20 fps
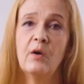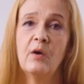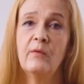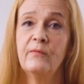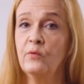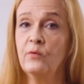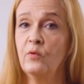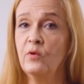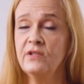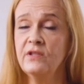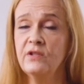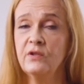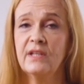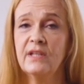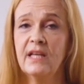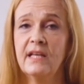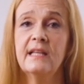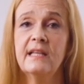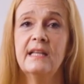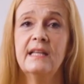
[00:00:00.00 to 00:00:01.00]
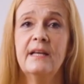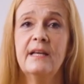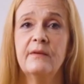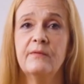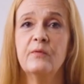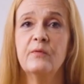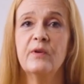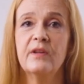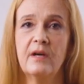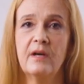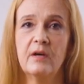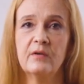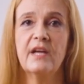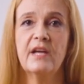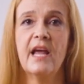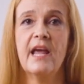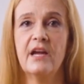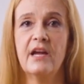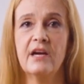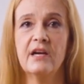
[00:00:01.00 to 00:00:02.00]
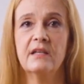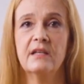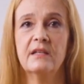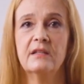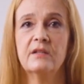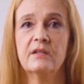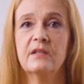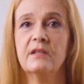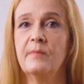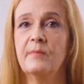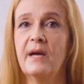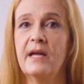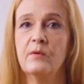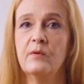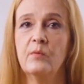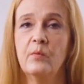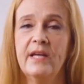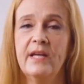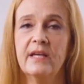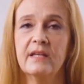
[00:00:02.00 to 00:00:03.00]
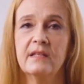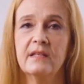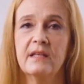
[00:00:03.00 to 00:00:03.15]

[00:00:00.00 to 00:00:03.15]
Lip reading: Of course, you can live without hair. You can buy a wig.